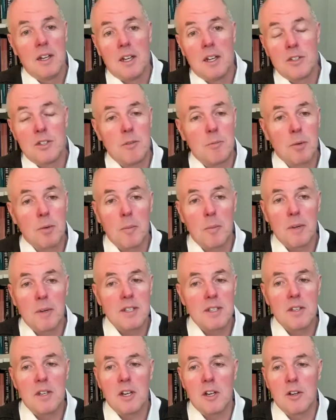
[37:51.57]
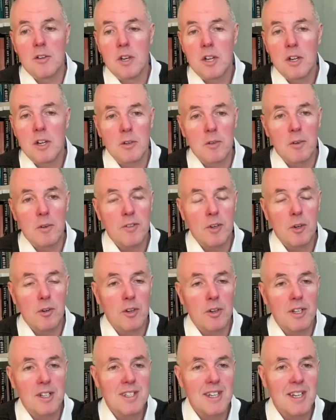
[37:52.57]
as you probably you know, know if you're
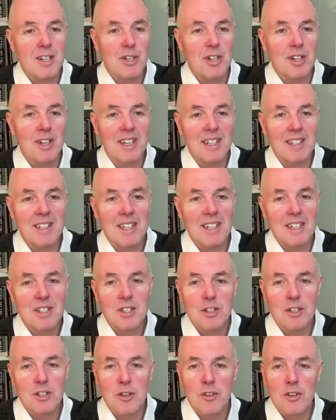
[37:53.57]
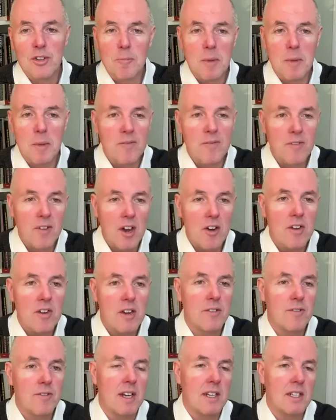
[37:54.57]
on a session like this you know they've been very
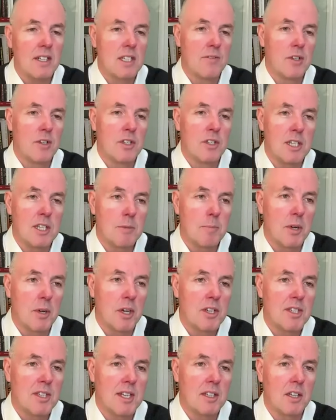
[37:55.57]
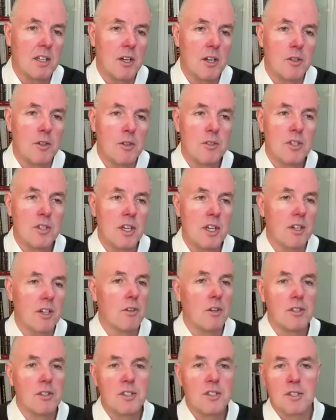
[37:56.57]
effective at dispersing those
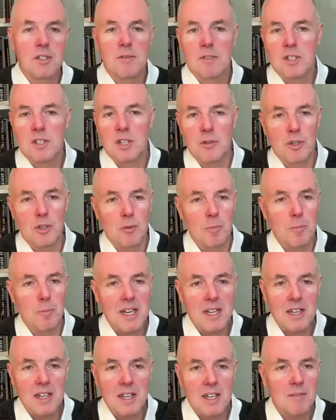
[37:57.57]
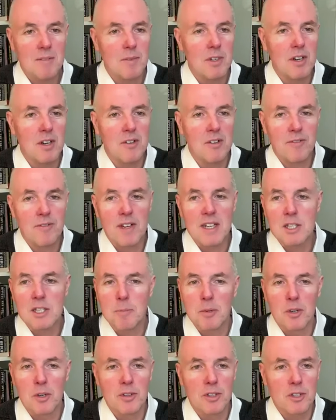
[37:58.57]
across social media you know
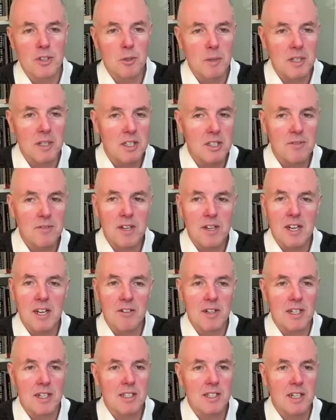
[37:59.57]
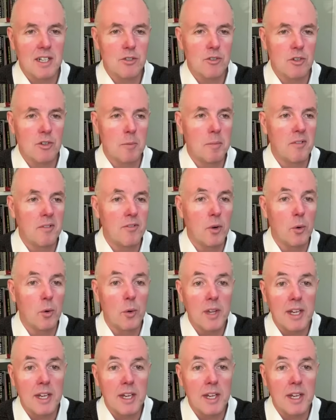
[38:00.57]
facebook the twitter sphere and etc before